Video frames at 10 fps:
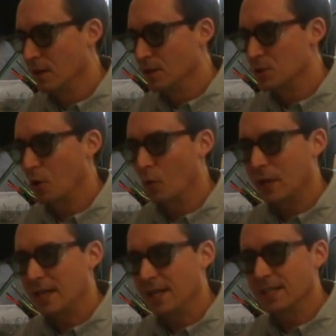So we
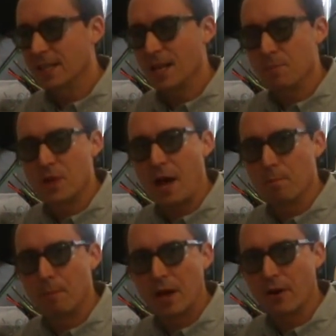need to keep that
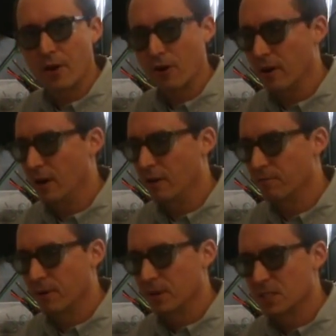barrier of
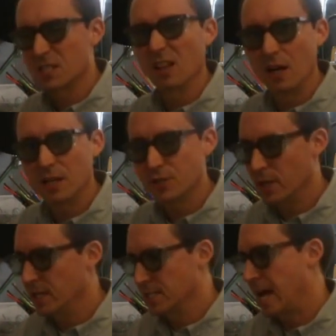sludge
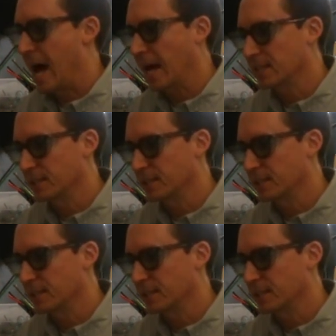intact.